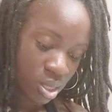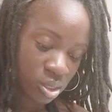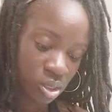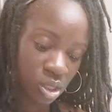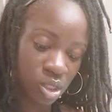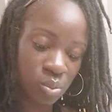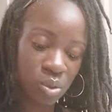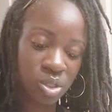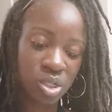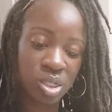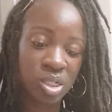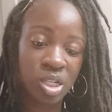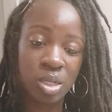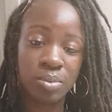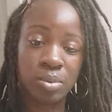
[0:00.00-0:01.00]
So this one
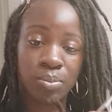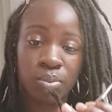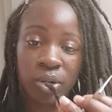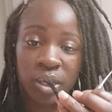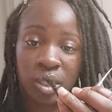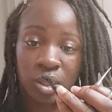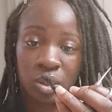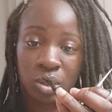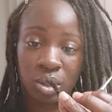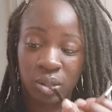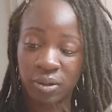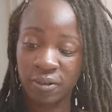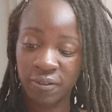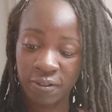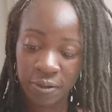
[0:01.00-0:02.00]
just keeps breaking off.